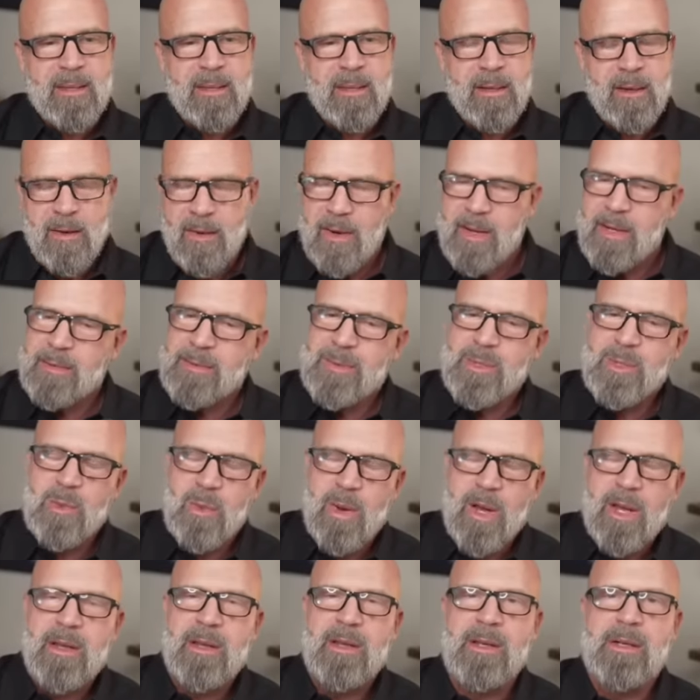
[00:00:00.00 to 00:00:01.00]
All right, so
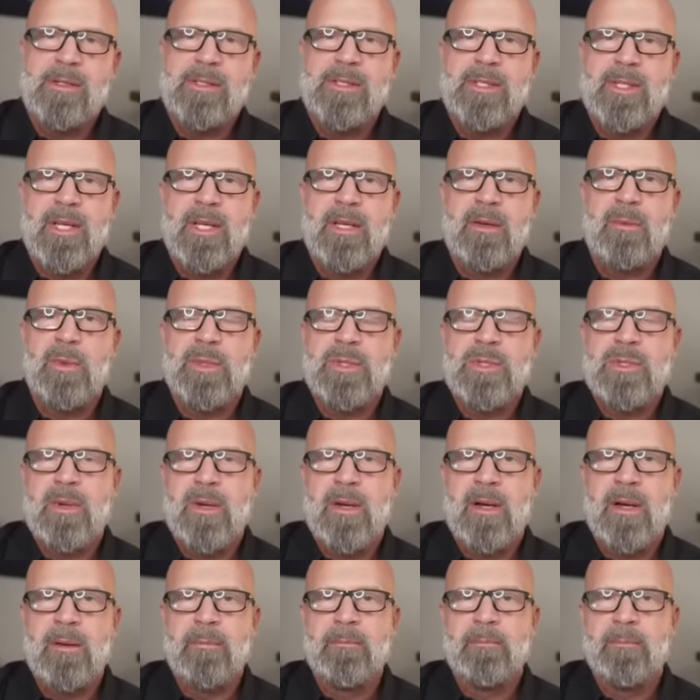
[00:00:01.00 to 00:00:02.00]
why are you here today? What's
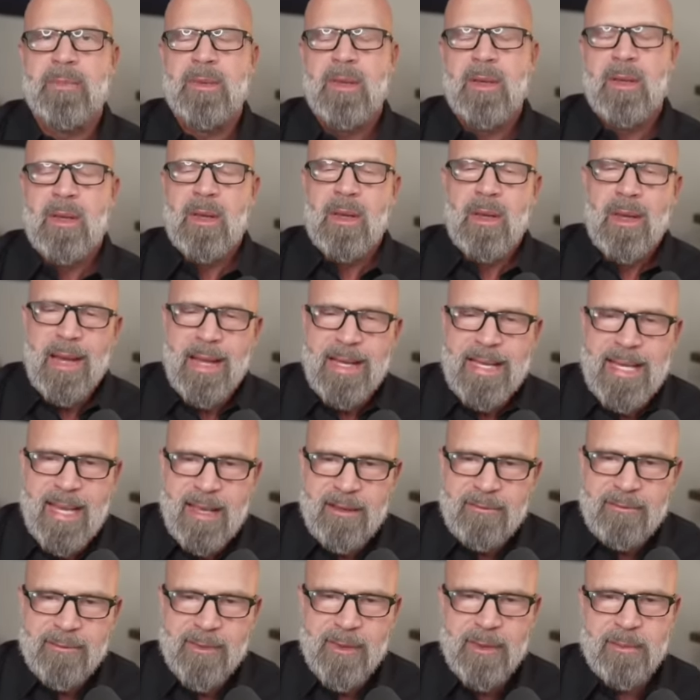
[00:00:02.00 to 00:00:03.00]
wrong? I
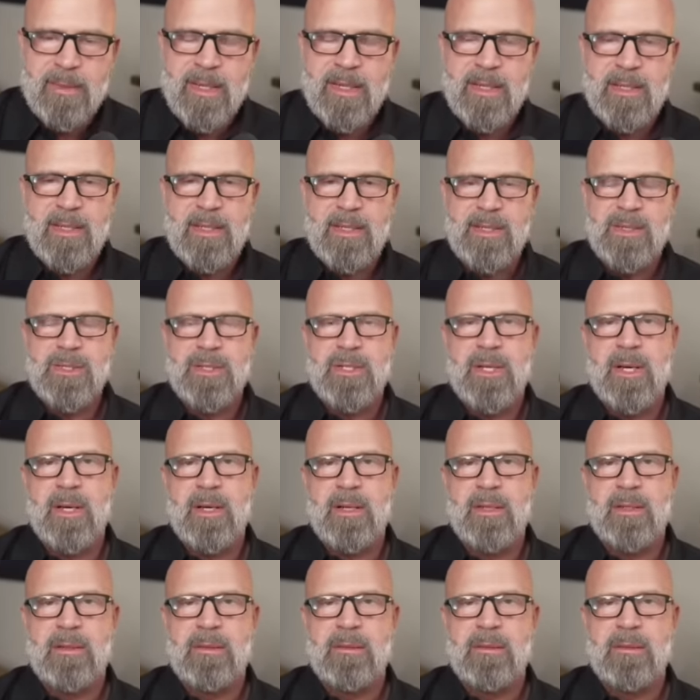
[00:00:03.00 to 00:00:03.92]
can't feel my knees, doc.